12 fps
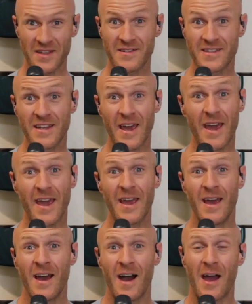And
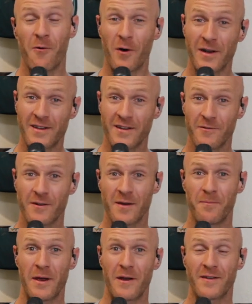today I wanted to do a
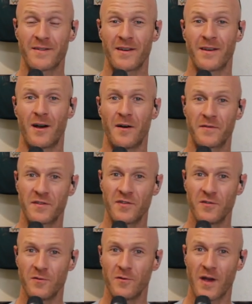comparison of
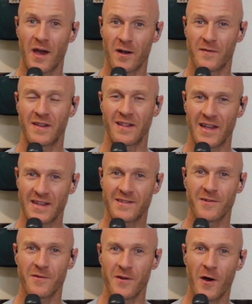two kind of
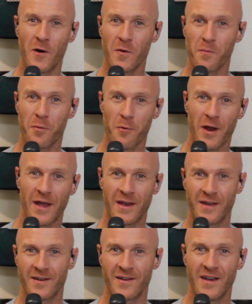lesser known
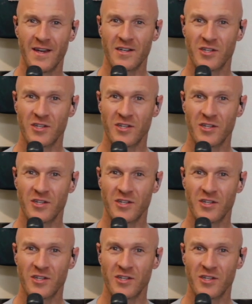brand